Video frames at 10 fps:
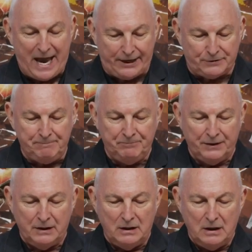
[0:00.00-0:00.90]
Adam,
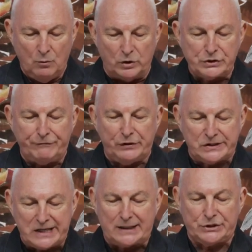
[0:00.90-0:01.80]
was of the
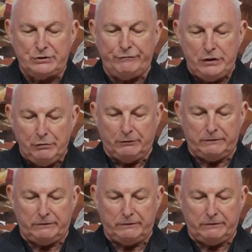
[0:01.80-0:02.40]
dust of the